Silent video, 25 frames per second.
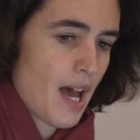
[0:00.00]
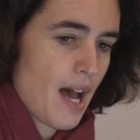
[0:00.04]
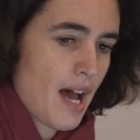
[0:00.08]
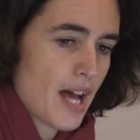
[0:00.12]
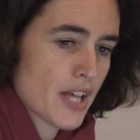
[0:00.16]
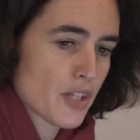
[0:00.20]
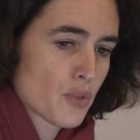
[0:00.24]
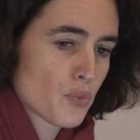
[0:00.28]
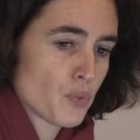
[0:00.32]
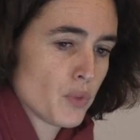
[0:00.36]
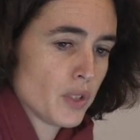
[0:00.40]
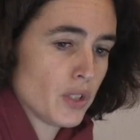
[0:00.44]

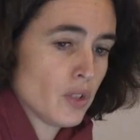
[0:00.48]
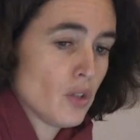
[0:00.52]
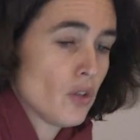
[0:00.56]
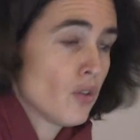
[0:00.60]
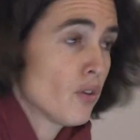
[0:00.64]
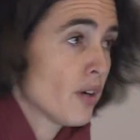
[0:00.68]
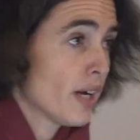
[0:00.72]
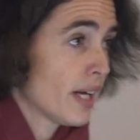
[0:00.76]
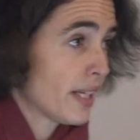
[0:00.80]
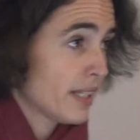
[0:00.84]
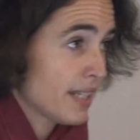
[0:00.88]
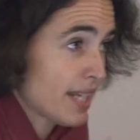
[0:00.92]
As we
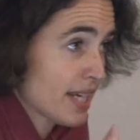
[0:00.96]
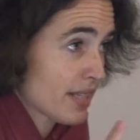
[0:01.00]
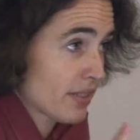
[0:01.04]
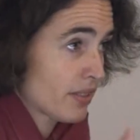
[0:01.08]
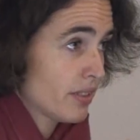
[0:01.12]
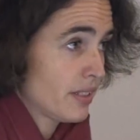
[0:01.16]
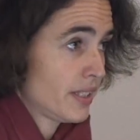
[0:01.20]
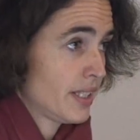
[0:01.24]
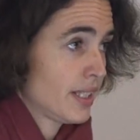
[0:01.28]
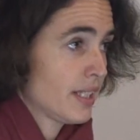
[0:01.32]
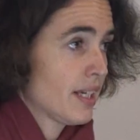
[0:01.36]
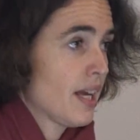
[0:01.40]
know, and
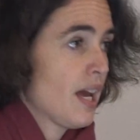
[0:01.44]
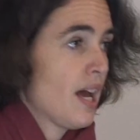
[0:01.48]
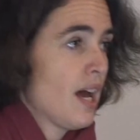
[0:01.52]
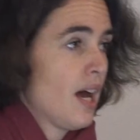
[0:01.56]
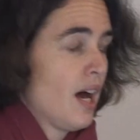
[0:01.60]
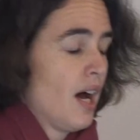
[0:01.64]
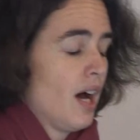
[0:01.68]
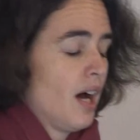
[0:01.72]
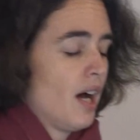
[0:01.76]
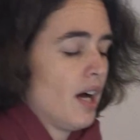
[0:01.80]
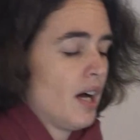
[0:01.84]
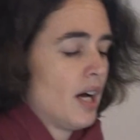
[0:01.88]
yesterday
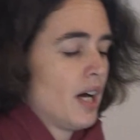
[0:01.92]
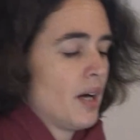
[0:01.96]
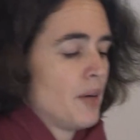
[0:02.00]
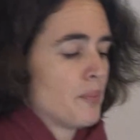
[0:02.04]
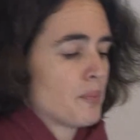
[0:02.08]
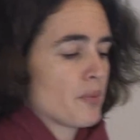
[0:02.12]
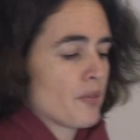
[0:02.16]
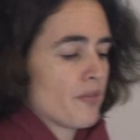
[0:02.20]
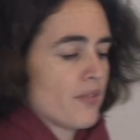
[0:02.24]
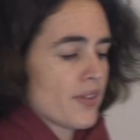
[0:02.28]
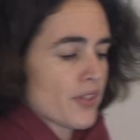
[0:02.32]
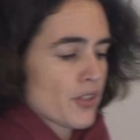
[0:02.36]

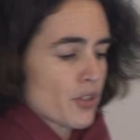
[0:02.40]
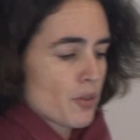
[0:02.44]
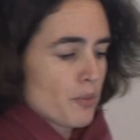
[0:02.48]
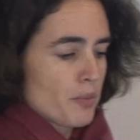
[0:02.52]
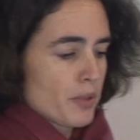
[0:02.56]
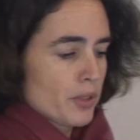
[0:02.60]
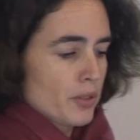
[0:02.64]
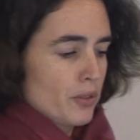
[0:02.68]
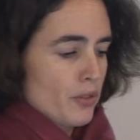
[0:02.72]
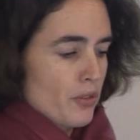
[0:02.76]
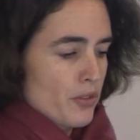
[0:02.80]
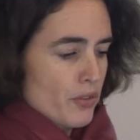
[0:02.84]
Professor
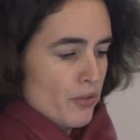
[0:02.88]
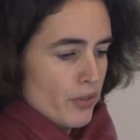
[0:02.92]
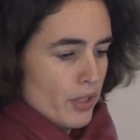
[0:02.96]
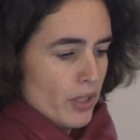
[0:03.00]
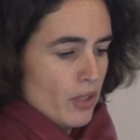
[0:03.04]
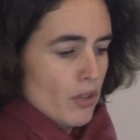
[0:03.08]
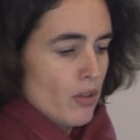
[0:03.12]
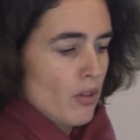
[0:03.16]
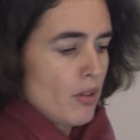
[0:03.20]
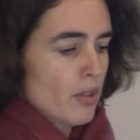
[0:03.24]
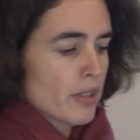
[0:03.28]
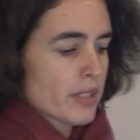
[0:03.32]
Berthoz
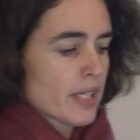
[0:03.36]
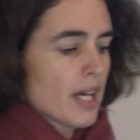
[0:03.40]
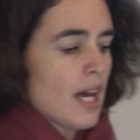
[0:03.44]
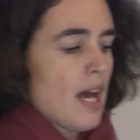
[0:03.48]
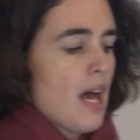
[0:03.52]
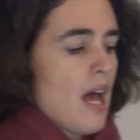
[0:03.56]
recalled,